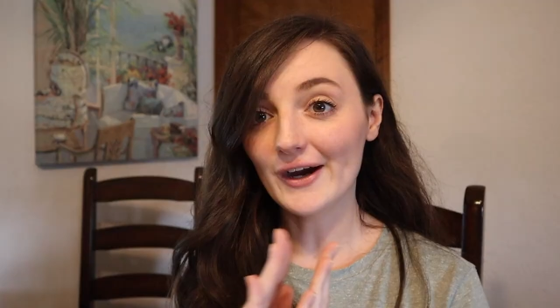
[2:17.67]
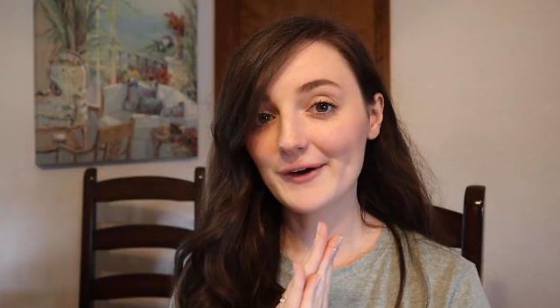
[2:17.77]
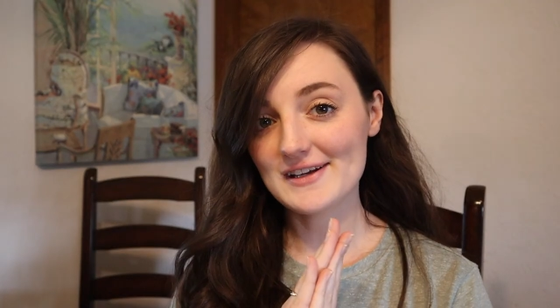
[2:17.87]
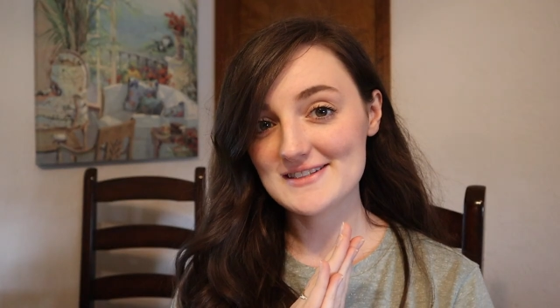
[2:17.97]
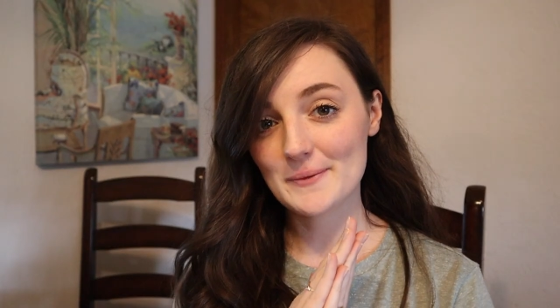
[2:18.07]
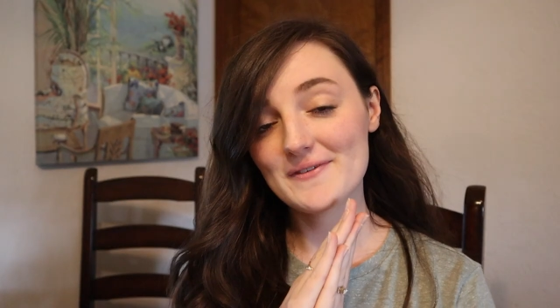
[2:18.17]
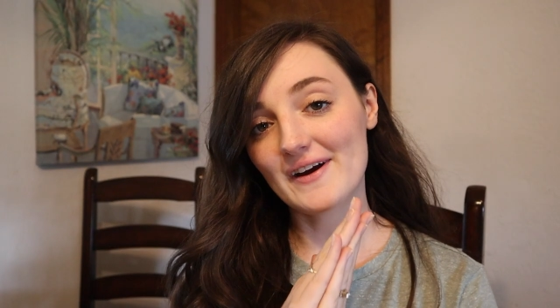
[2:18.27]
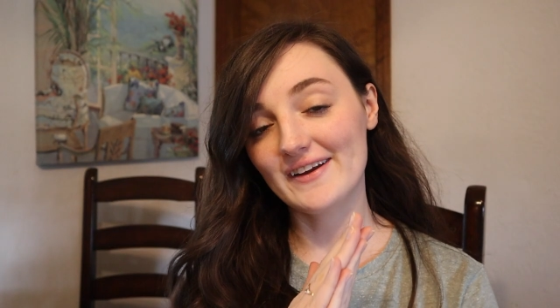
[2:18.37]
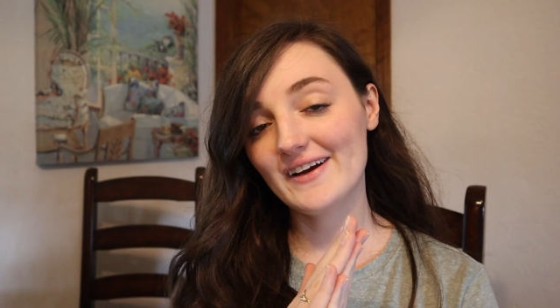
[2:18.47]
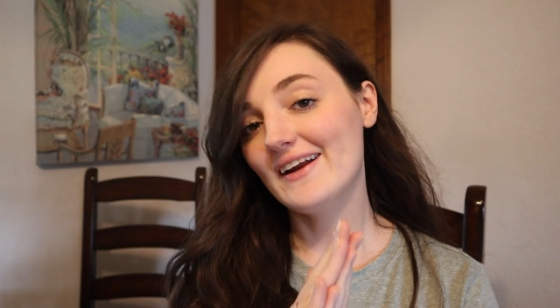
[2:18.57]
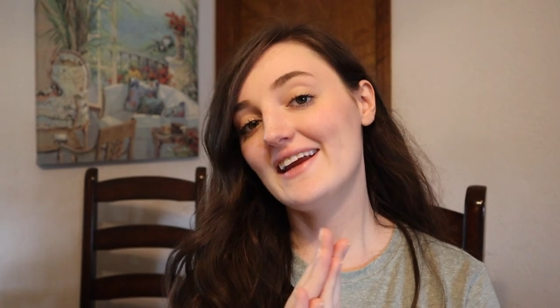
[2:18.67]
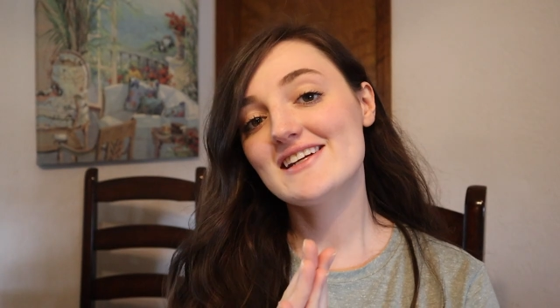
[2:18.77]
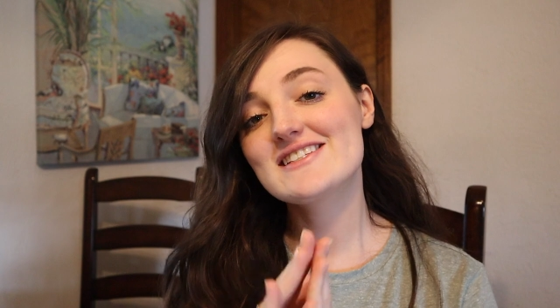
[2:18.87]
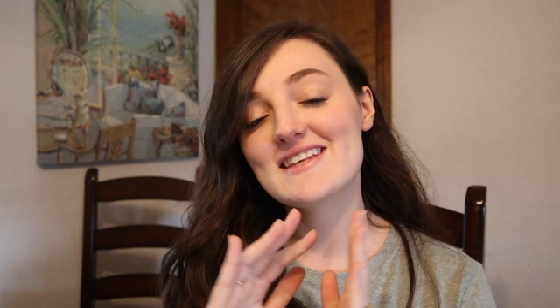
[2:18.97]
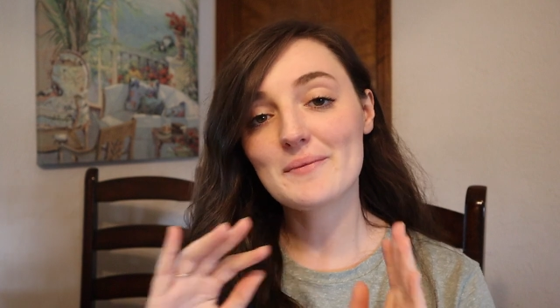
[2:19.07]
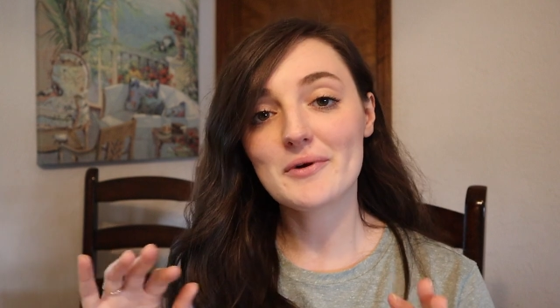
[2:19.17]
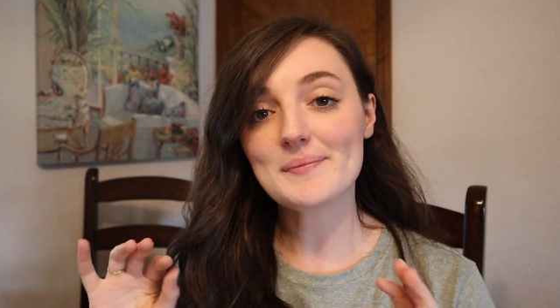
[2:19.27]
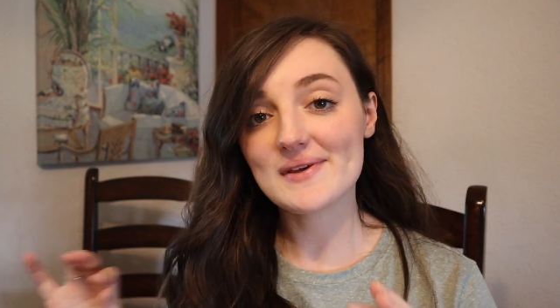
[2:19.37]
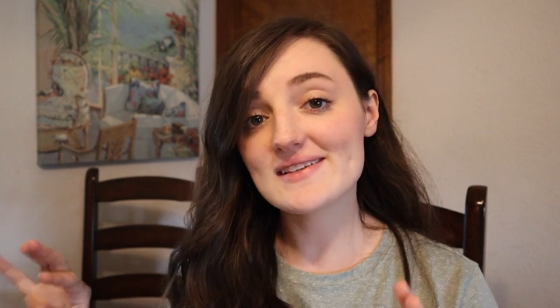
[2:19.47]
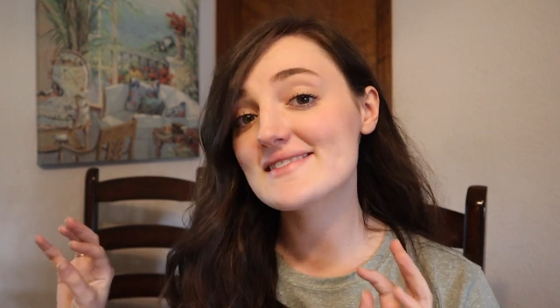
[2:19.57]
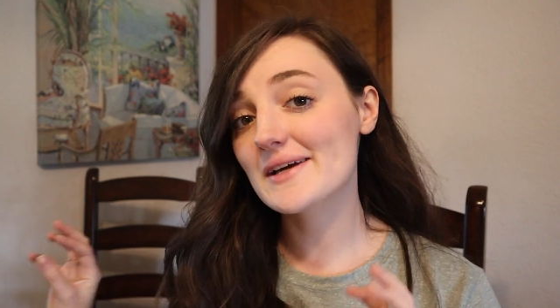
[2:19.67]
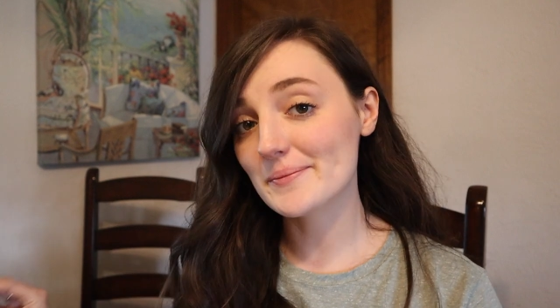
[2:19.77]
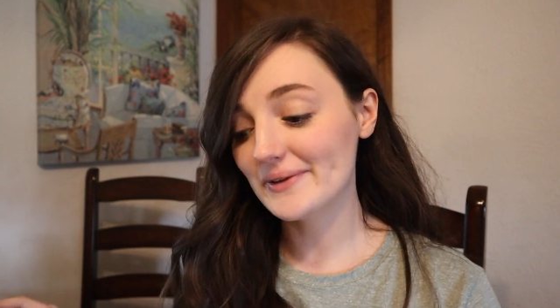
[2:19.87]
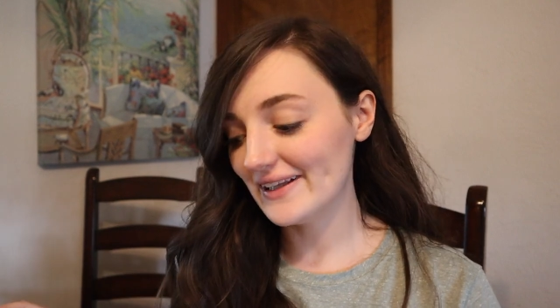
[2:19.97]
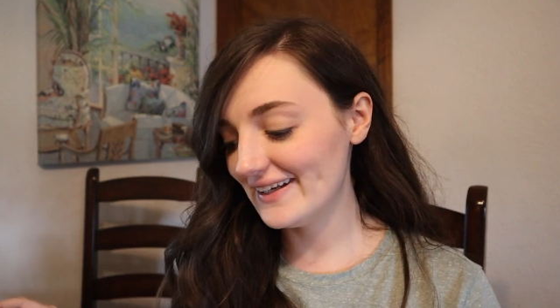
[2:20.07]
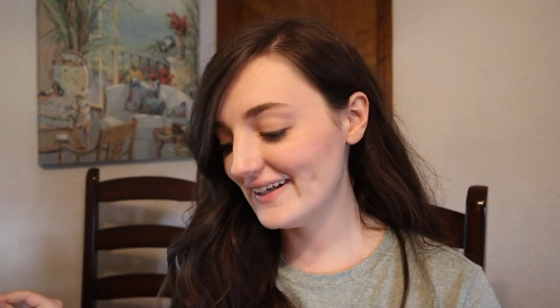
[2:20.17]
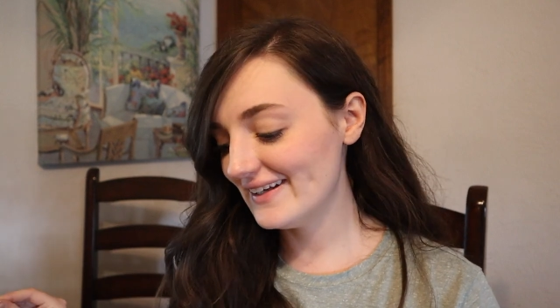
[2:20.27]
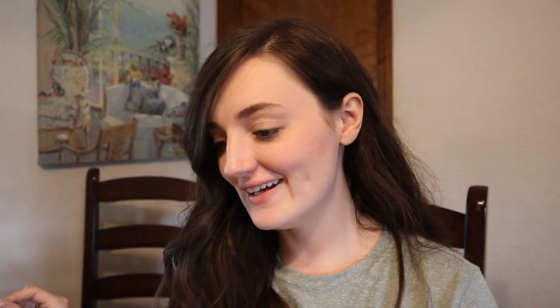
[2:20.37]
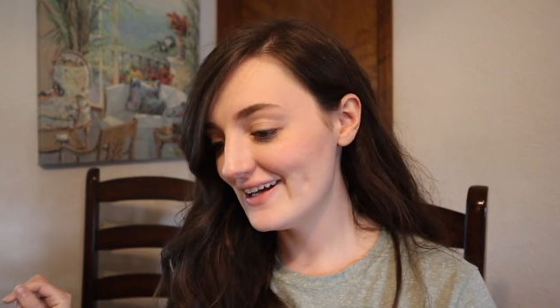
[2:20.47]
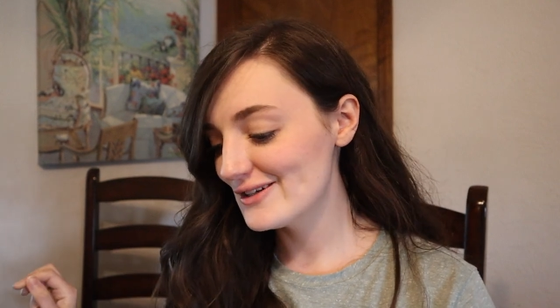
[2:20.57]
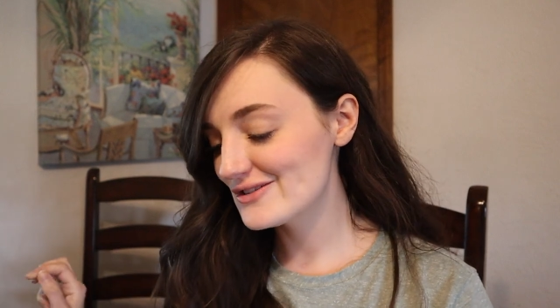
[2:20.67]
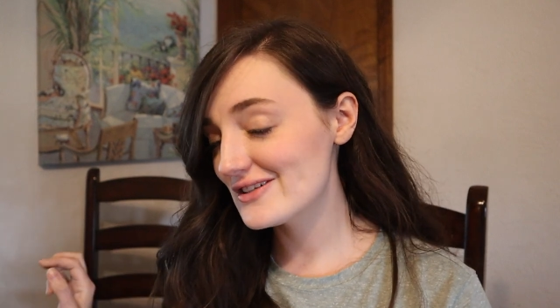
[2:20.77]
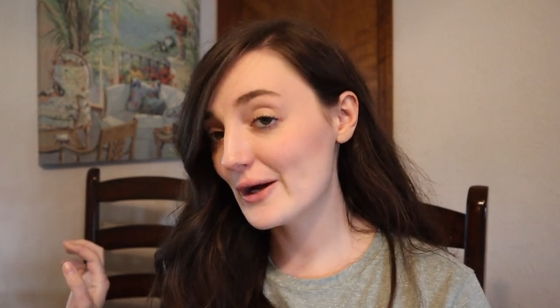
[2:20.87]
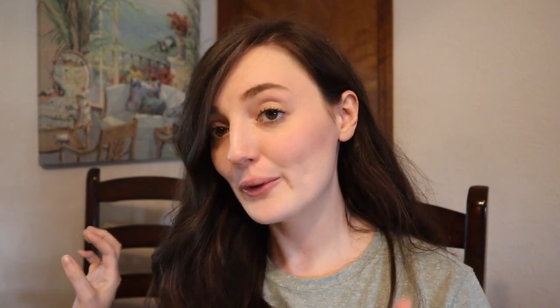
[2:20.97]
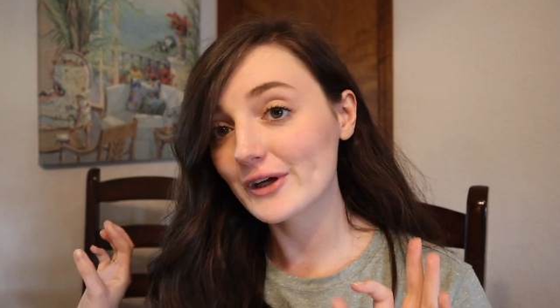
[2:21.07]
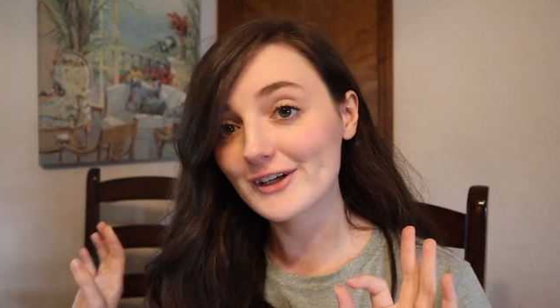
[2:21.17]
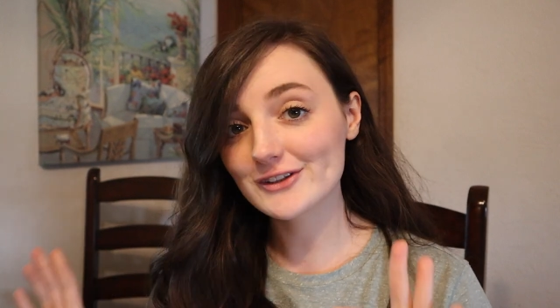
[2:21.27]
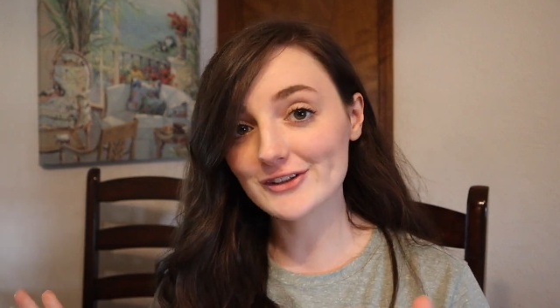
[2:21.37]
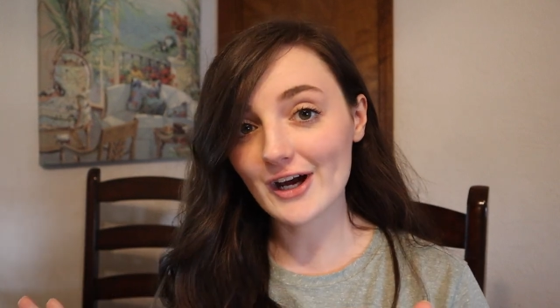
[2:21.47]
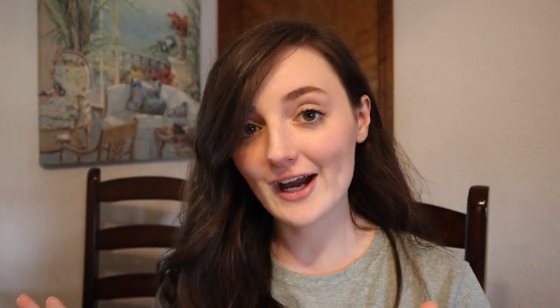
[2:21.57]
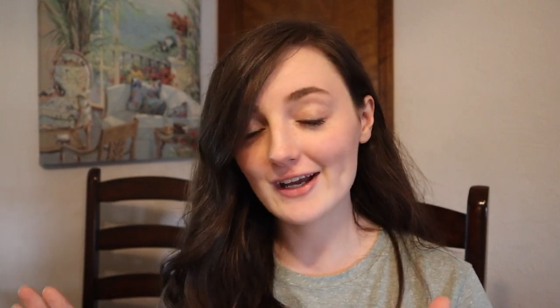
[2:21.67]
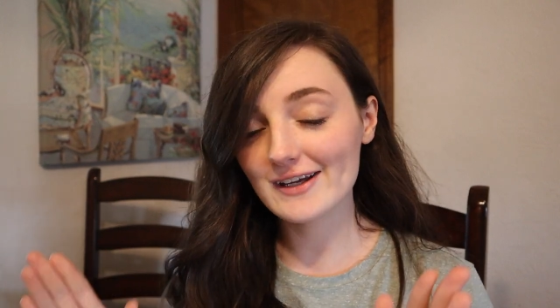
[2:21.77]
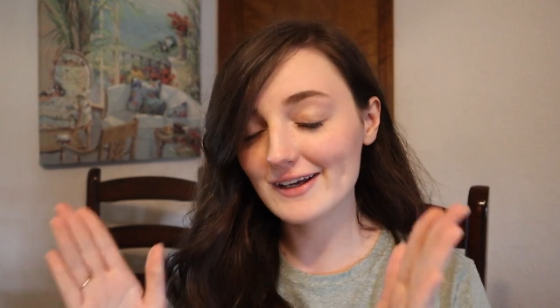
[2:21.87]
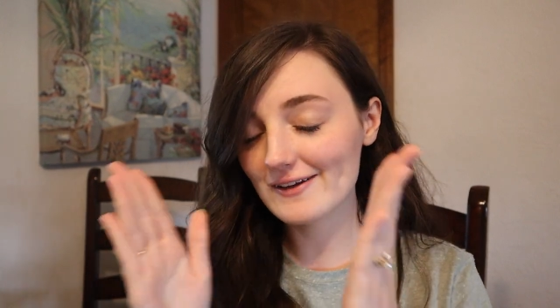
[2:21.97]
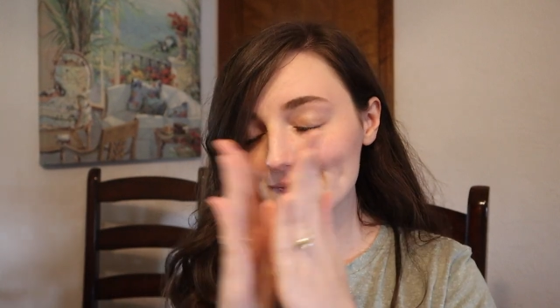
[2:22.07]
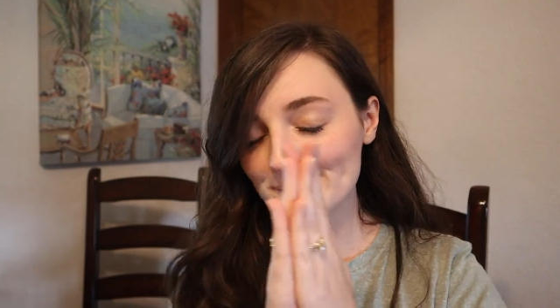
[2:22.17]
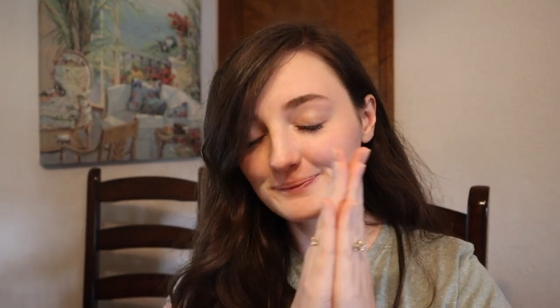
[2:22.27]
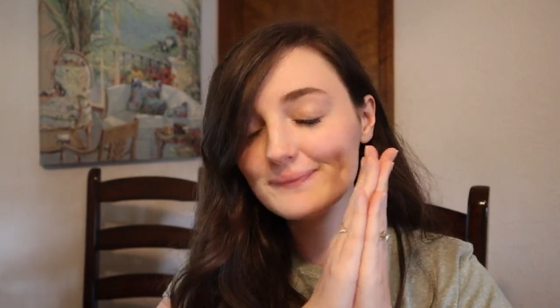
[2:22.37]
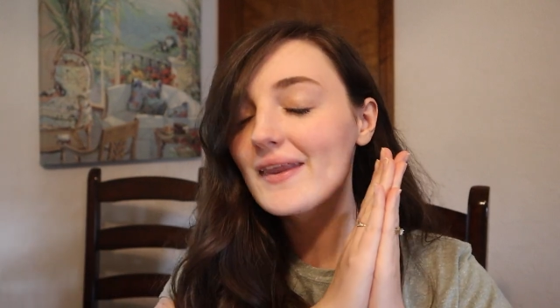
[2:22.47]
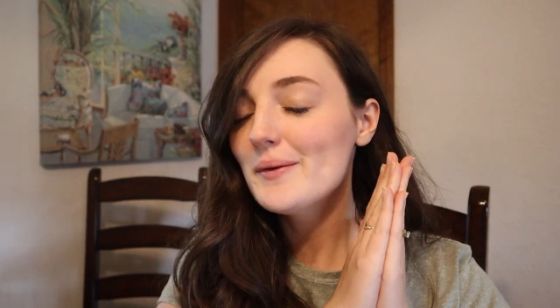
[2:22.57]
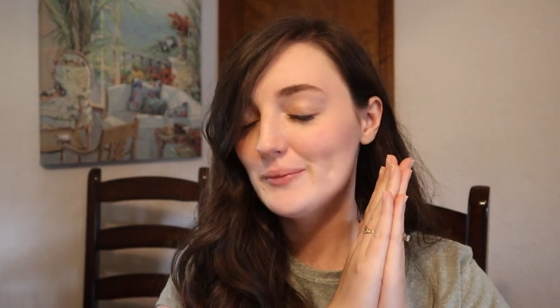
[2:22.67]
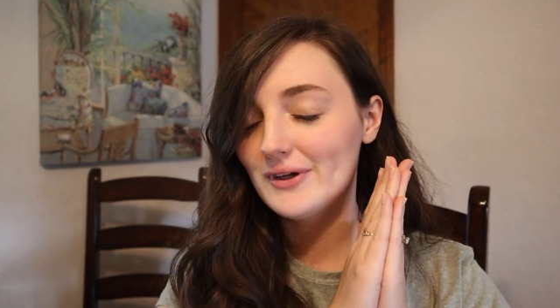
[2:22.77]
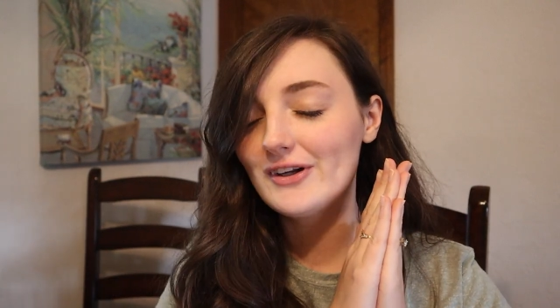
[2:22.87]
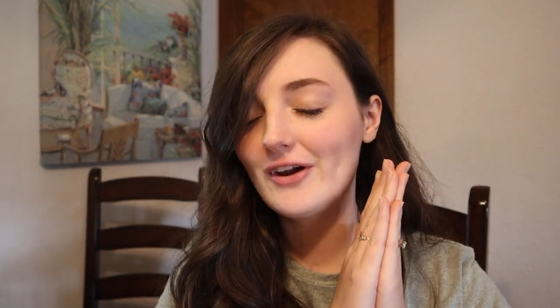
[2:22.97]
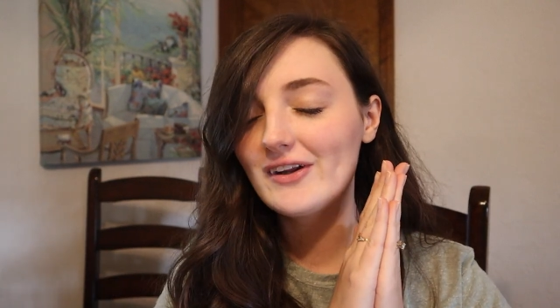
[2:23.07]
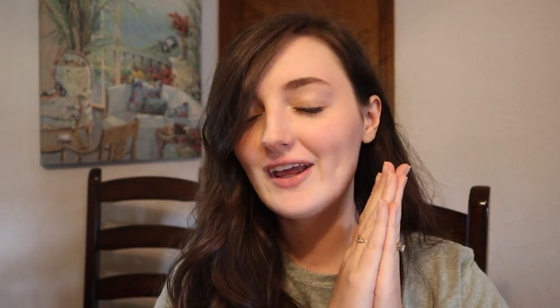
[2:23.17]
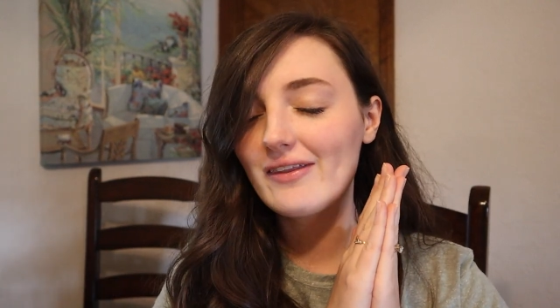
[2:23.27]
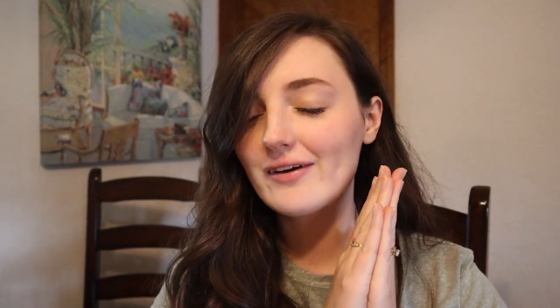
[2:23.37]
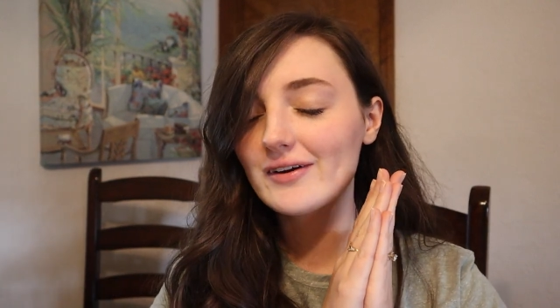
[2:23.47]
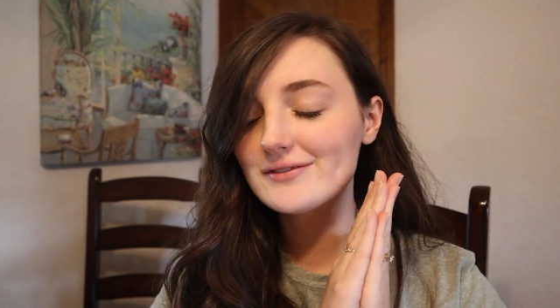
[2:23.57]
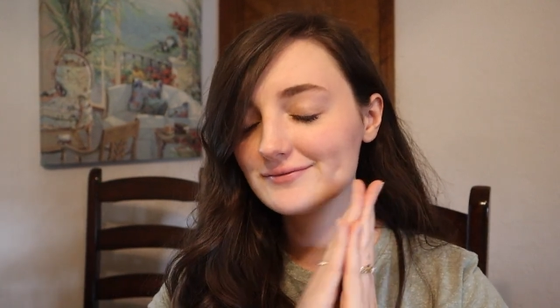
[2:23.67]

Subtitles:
Okay, so we finally got each separate piece completed. So now we're gonna try and put it all together.